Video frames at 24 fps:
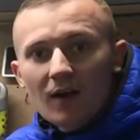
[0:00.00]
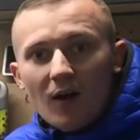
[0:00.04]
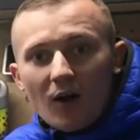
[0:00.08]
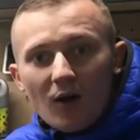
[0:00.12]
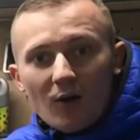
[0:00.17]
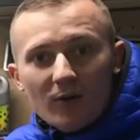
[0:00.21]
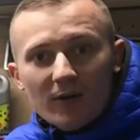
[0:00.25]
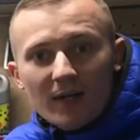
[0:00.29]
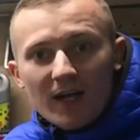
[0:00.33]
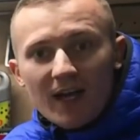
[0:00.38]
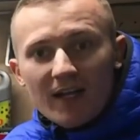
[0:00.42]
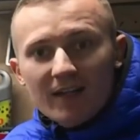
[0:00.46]

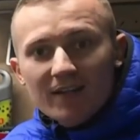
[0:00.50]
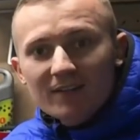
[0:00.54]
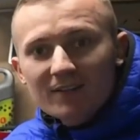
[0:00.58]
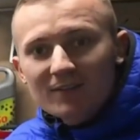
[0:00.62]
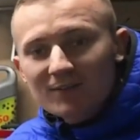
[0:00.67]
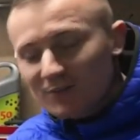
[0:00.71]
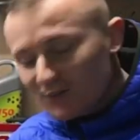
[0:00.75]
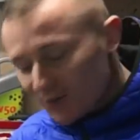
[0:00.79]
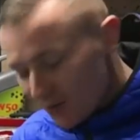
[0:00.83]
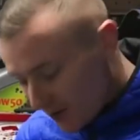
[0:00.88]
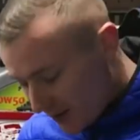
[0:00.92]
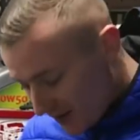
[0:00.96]
Okay,
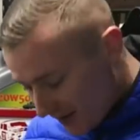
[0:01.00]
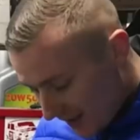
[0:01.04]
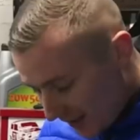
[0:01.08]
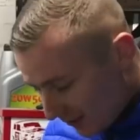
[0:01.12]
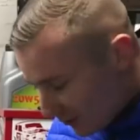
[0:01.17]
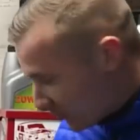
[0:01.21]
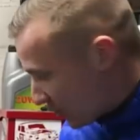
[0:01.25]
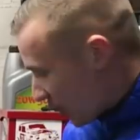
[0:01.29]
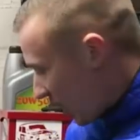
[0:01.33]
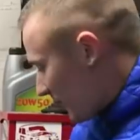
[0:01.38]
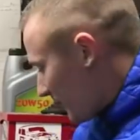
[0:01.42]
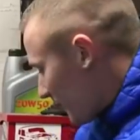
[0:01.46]
so you now
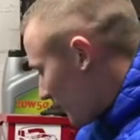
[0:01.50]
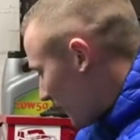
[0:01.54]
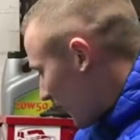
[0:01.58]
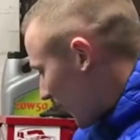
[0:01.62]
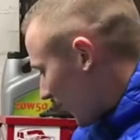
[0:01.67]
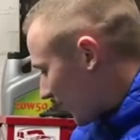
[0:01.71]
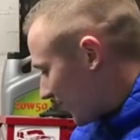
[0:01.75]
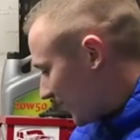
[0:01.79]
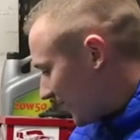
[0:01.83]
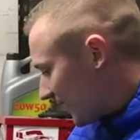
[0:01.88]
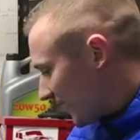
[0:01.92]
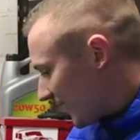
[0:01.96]
join me
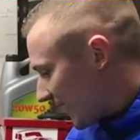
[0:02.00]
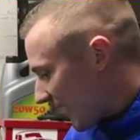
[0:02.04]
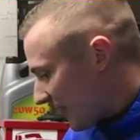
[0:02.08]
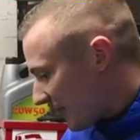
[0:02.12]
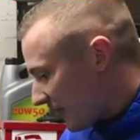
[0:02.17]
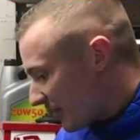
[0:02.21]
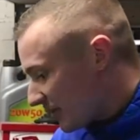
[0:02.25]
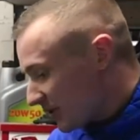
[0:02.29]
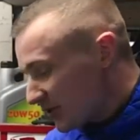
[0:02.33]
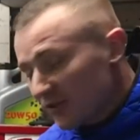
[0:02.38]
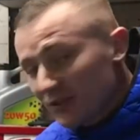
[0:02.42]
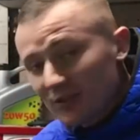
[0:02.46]
back in the
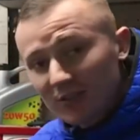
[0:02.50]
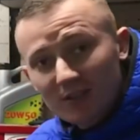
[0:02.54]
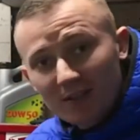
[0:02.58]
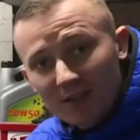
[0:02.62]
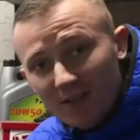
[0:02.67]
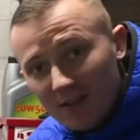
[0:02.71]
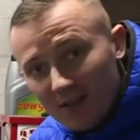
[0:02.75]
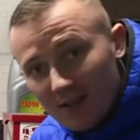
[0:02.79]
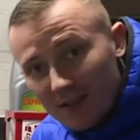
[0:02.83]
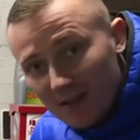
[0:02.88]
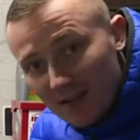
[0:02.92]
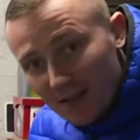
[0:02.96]
garage.
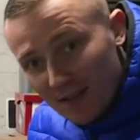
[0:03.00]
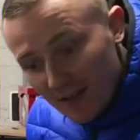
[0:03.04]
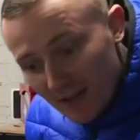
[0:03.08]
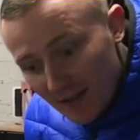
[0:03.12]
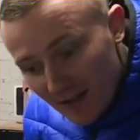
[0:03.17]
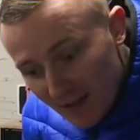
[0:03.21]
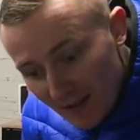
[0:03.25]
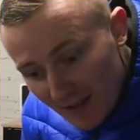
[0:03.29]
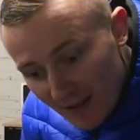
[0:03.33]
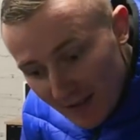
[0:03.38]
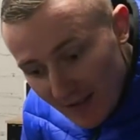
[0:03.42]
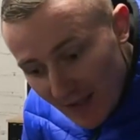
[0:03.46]

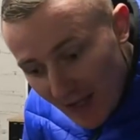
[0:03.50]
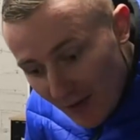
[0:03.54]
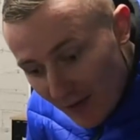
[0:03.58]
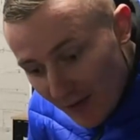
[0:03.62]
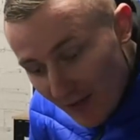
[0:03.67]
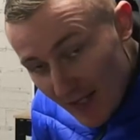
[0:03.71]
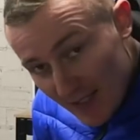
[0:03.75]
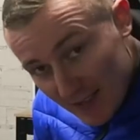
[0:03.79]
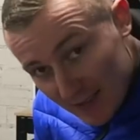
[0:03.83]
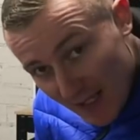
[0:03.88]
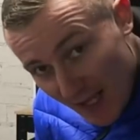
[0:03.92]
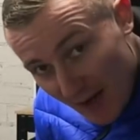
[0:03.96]
Now it
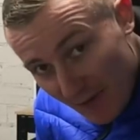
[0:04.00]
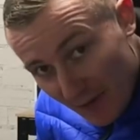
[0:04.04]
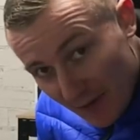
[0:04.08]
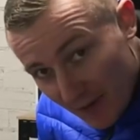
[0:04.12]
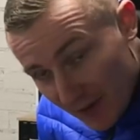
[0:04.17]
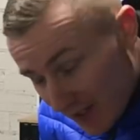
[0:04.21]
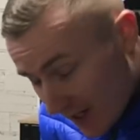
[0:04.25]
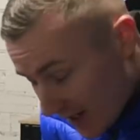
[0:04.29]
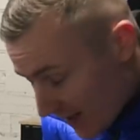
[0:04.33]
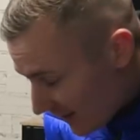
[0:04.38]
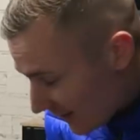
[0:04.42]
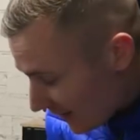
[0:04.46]
is later in the
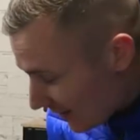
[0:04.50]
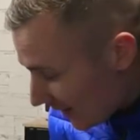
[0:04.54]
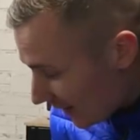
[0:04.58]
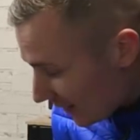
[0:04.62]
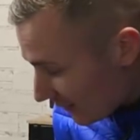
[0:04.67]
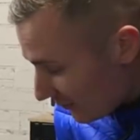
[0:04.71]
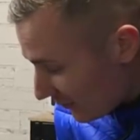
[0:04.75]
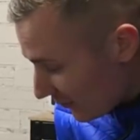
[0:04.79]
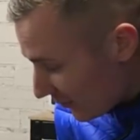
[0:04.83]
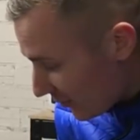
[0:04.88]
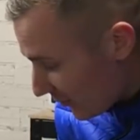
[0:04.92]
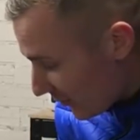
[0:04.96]
day, I had a
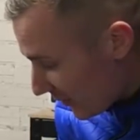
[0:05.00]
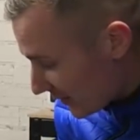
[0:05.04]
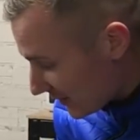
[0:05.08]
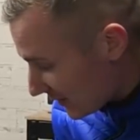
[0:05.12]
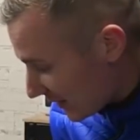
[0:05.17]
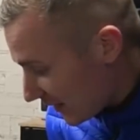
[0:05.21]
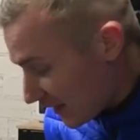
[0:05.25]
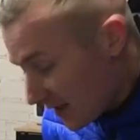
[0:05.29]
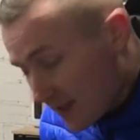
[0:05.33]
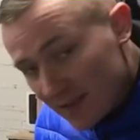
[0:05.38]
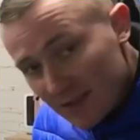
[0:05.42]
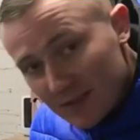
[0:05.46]
few other bits
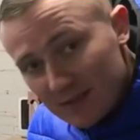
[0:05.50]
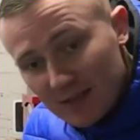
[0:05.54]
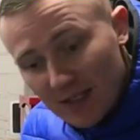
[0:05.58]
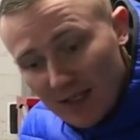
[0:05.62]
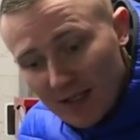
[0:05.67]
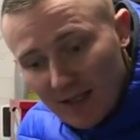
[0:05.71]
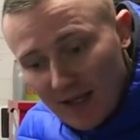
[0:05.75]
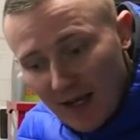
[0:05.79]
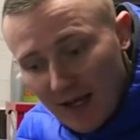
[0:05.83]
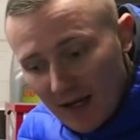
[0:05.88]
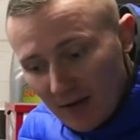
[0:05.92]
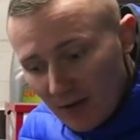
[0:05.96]
I needed to
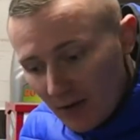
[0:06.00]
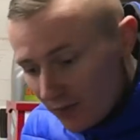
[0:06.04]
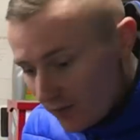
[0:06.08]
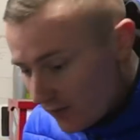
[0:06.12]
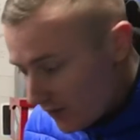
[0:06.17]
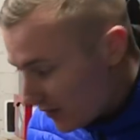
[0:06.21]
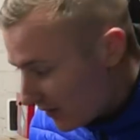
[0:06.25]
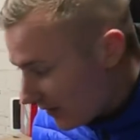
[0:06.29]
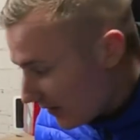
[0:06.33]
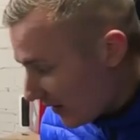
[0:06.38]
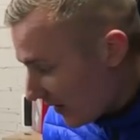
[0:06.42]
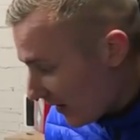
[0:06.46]
take care of,
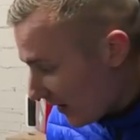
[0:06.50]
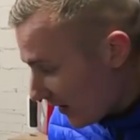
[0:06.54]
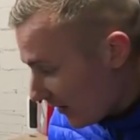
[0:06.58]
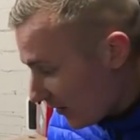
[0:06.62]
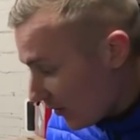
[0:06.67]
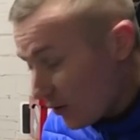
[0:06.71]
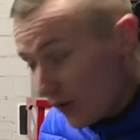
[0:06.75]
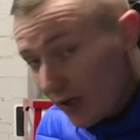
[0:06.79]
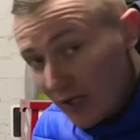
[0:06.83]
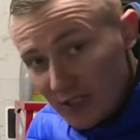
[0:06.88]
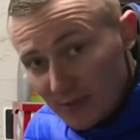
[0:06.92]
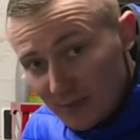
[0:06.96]

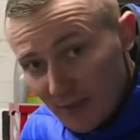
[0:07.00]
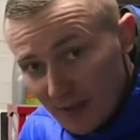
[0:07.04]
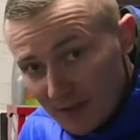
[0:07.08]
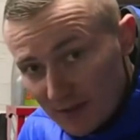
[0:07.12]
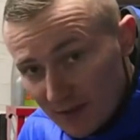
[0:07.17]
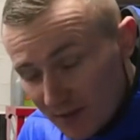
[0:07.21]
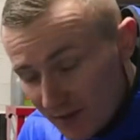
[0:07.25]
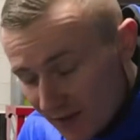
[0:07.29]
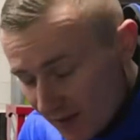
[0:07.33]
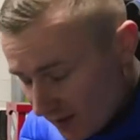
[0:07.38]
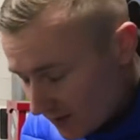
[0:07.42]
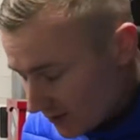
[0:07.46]

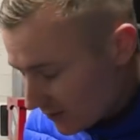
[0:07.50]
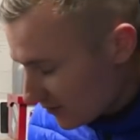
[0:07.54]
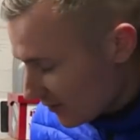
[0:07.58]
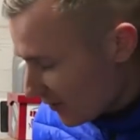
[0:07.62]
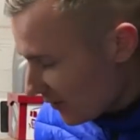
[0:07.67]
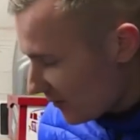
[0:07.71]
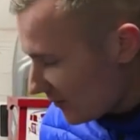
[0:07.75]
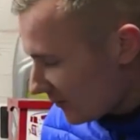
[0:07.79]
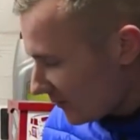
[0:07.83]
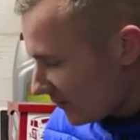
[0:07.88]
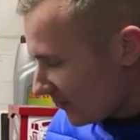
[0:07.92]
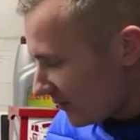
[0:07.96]
unexpected things,
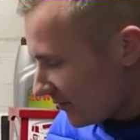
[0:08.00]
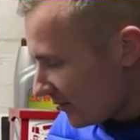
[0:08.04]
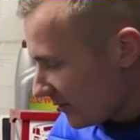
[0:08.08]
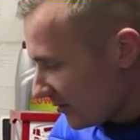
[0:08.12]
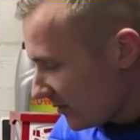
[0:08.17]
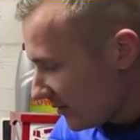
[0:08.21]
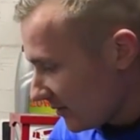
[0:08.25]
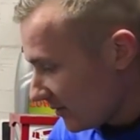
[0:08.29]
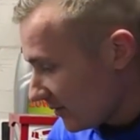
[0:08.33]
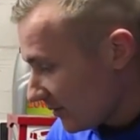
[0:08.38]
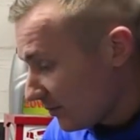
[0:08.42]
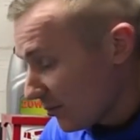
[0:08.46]
so,
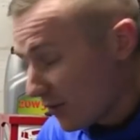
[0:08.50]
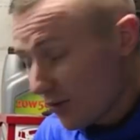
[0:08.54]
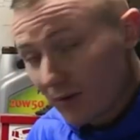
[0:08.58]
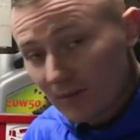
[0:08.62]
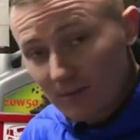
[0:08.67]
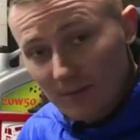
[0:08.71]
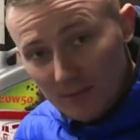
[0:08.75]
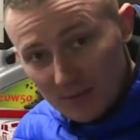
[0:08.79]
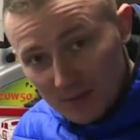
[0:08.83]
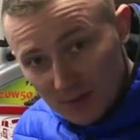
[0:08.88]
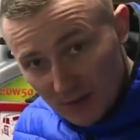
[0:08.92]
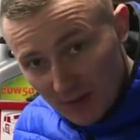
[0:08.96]
but
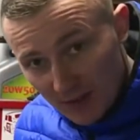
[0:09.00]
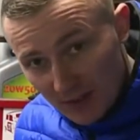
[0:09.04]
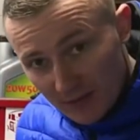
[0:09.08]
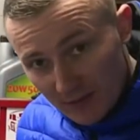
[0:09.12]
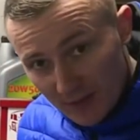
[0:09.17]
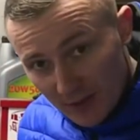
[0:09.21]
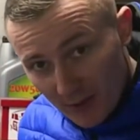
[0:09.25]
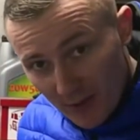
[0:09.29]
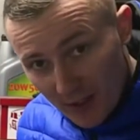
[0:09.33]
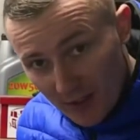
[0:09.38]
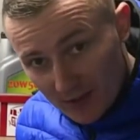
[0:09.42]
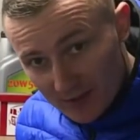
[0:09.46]
I'm still getting the
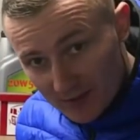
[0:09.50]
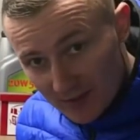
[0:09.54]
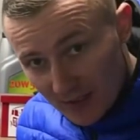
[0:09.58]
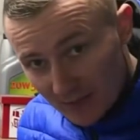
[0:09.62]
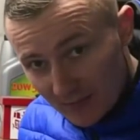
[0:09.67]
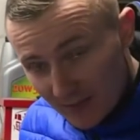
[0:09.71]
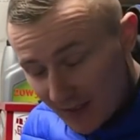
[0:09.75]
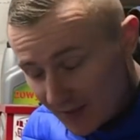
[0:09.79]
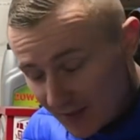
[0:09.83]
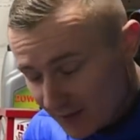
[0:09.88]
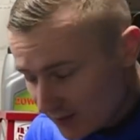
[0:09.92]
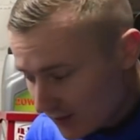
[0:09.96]
video out in the same
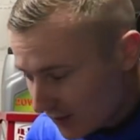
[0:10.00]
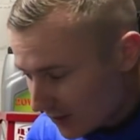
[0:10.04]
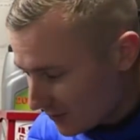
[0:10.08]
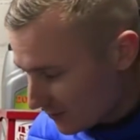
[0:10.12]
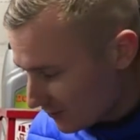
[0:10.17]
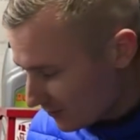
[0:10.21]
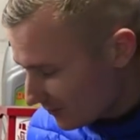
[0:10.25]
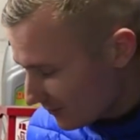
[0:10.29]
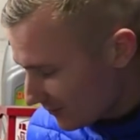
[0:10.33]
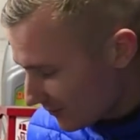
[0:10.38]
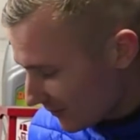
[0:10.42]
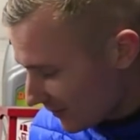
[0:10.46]
day, so
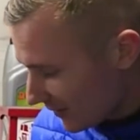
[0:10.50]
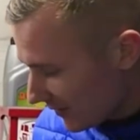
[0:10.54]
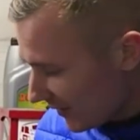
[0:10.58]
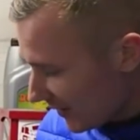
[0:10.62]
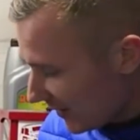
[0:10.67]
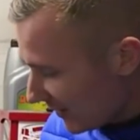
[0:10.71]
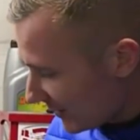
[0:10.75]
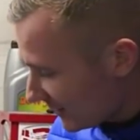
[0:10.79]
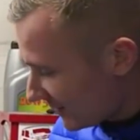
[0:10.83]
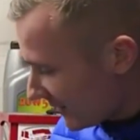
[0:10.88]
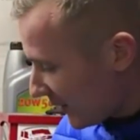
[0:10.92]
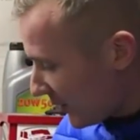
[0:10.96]

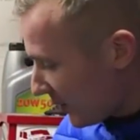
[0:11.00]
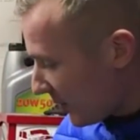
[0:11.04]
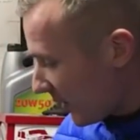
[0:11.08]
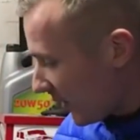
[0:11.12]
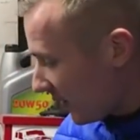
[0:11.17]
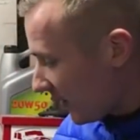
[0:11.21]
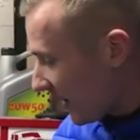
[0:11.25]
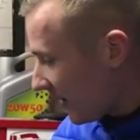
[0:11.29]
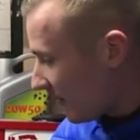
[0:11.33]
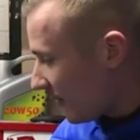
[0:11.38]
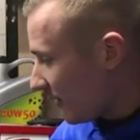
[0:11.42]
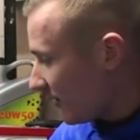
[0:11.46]
stick with me on
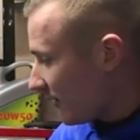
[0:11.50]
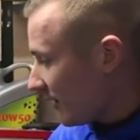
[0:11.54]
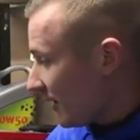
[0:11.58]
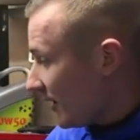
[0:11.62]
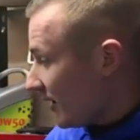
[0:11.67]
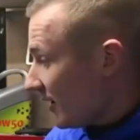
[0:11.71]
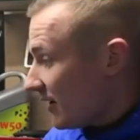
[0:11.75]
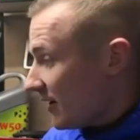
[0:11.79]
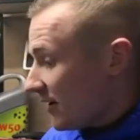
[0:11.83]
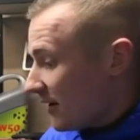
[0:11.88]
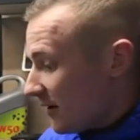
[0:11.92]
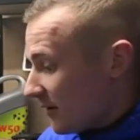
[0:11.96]
that one.
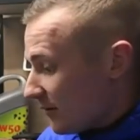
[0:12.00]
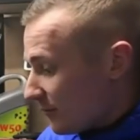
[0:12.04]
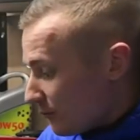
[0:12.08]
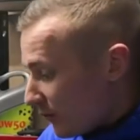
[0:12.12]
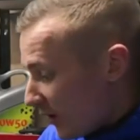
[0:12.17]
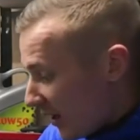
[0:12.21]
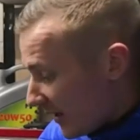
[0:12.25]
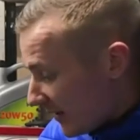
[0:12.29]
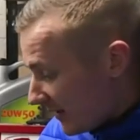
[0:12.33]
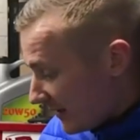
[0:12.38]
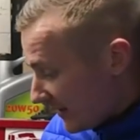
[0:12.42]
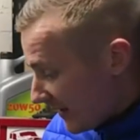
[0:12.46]

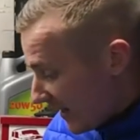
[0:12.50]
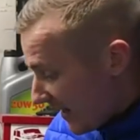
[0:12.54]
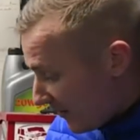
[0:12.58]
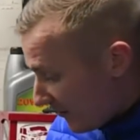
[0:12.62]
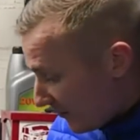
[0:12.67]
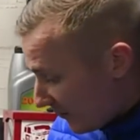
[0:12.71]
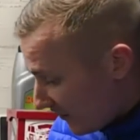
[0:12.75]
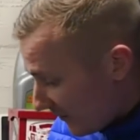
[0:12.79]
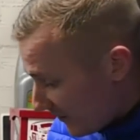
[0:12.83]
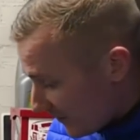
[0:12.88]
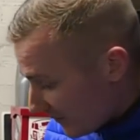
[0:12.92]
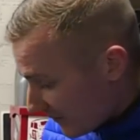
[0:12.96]
Right, now,
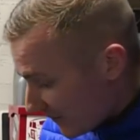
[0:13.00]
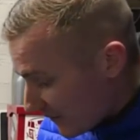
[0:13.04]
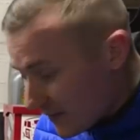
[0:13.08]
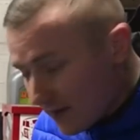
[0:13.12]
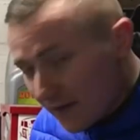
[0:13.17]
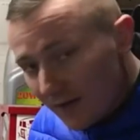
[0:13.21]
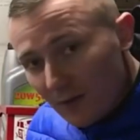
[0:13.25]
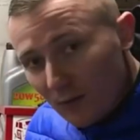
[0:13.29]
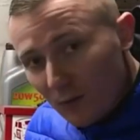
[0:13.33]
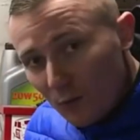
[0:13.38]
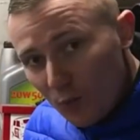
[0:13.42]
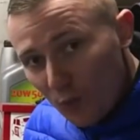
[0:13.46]

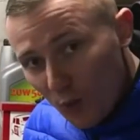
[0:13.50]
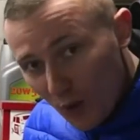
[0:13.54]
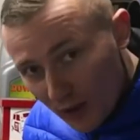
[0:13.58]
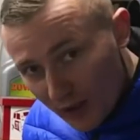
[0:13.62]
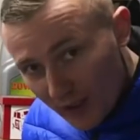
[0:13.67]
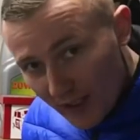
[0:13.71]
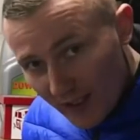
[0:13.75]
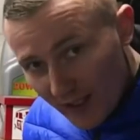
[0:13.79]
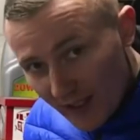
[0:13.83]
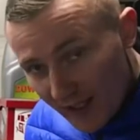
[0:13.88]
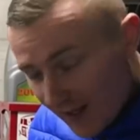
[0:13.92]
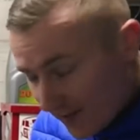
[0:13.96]
what
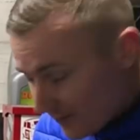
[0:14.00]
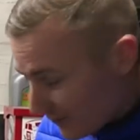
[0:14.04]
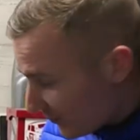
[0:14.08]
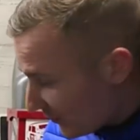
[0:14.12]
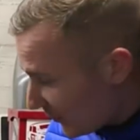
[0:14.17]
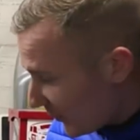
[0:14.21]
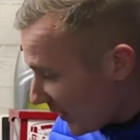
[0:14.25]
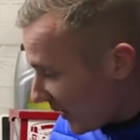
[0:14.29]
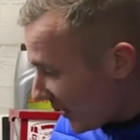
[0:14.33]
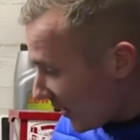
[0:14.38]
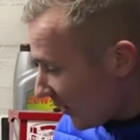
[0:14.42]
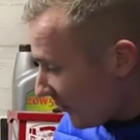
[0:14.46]
did I get from
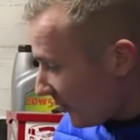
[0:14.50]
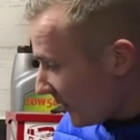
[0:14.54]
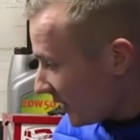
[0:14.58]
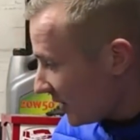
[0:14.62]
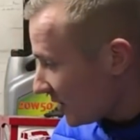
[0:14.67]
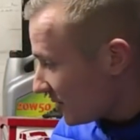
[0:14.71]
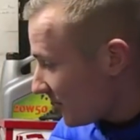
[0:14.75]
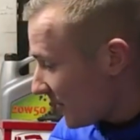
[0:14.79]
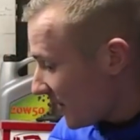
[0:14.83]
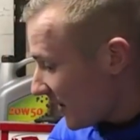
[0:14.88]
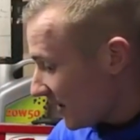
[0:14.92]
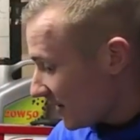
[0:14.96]
P&L Mini
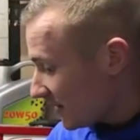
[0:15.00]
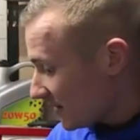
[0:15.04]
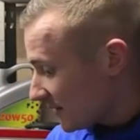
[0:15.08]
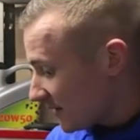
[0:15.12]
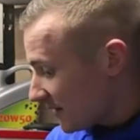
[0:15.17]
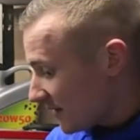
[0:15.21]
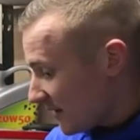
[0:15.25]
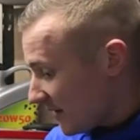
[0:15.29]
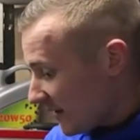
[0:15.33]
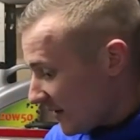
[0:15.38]
Spares?